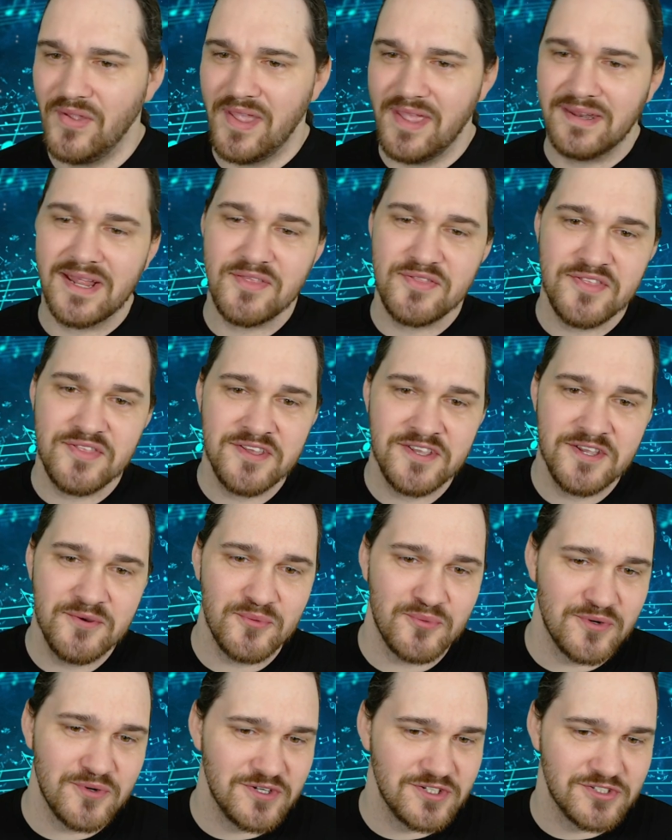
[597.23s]
And I think
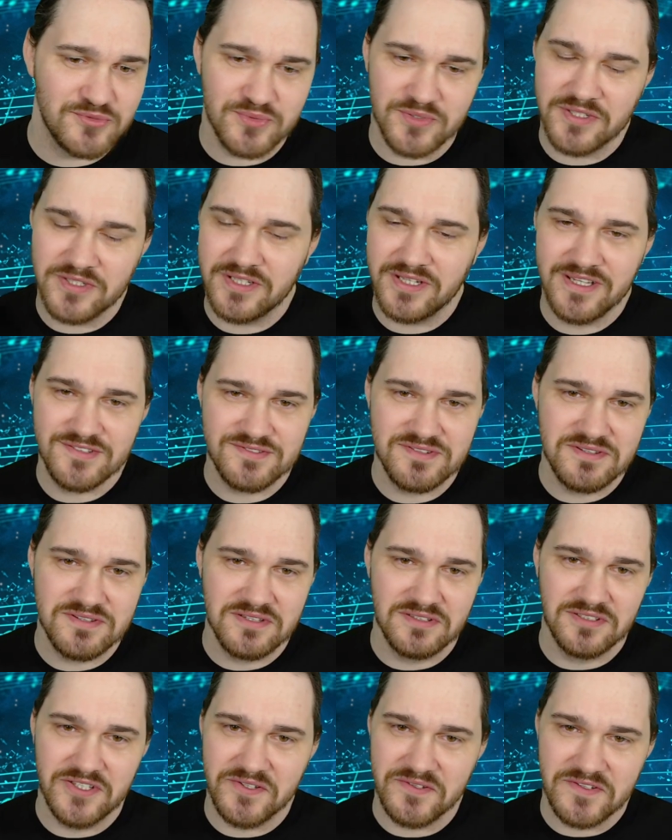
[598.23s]
it works. We're going to get to
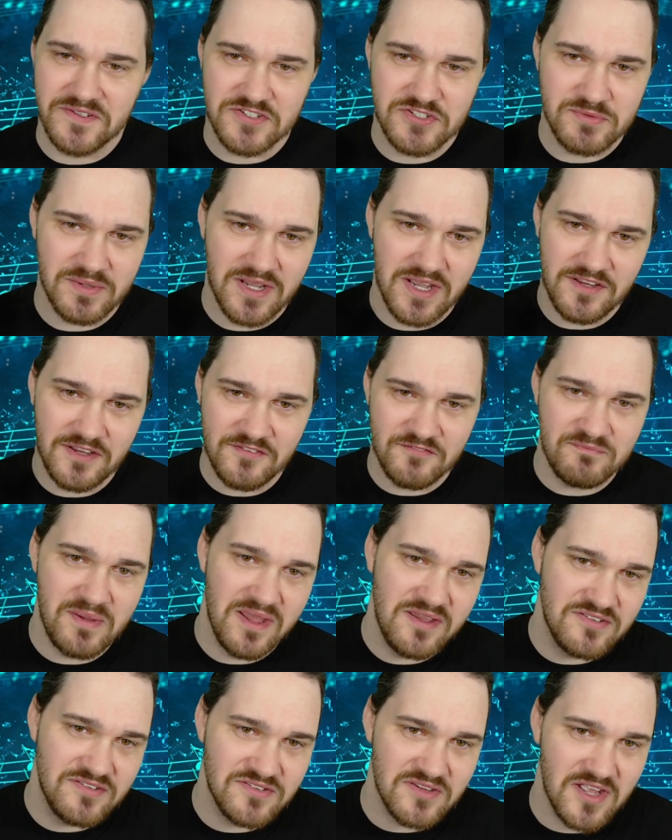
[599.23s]
the lyrics, but kind of
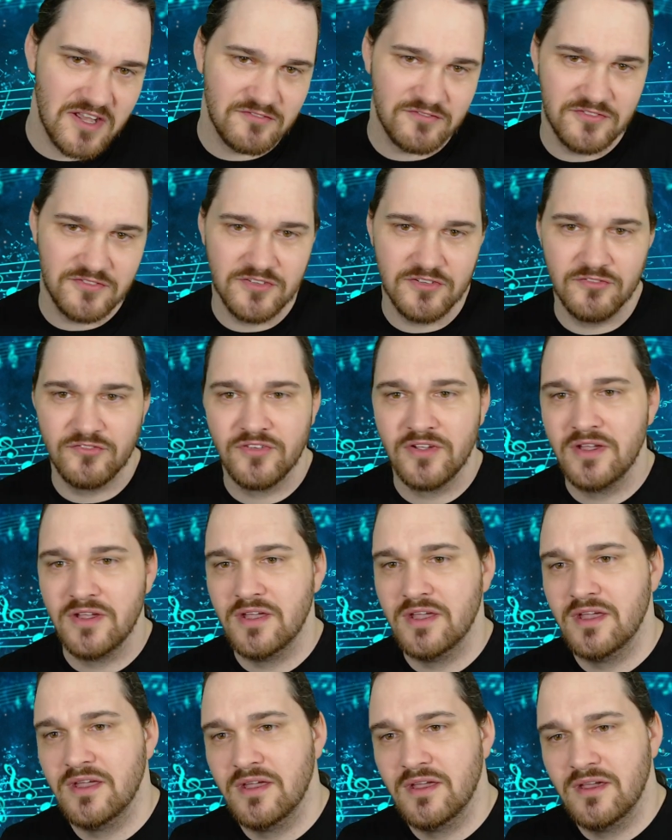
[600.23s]
based off of
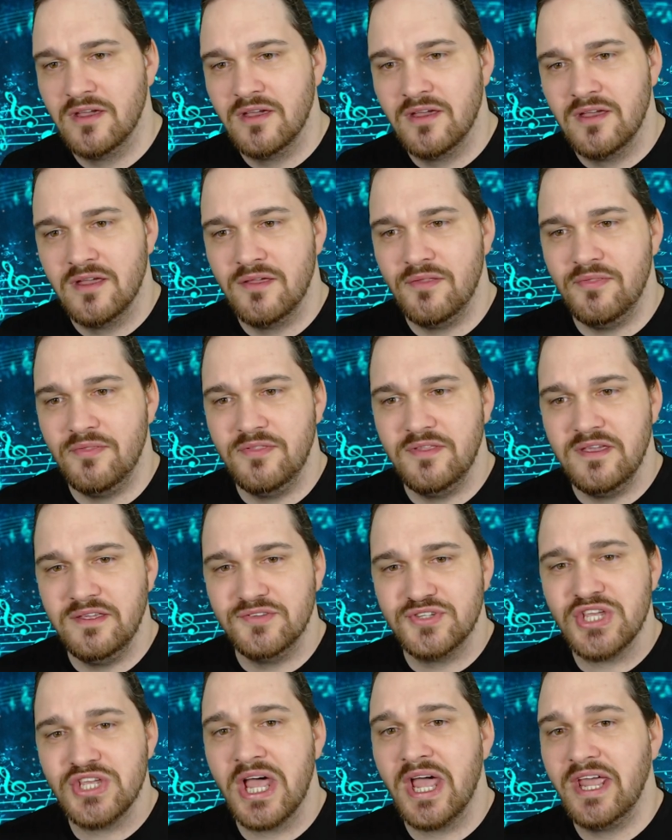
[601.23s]
the
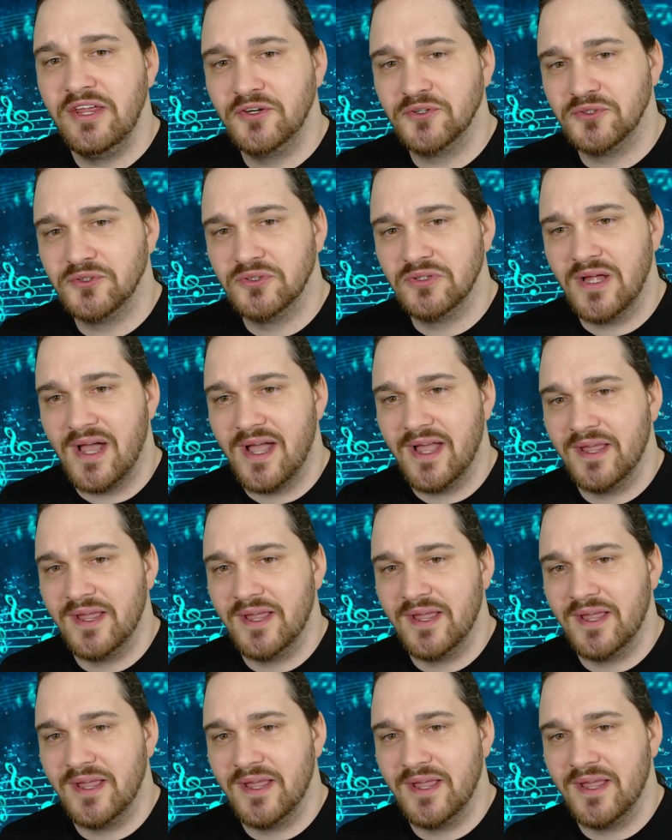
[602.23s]
title,